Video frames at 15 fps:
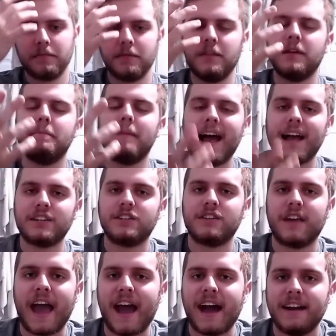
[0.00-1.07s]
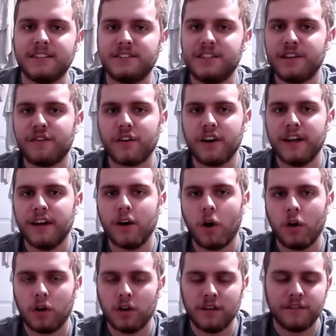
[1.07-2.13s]
the bash of the hat is different in
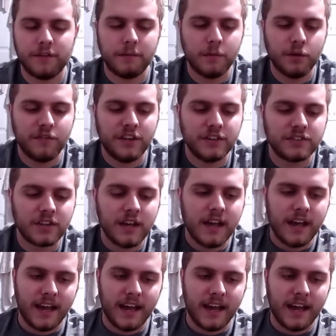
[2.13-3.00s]
all of the movies,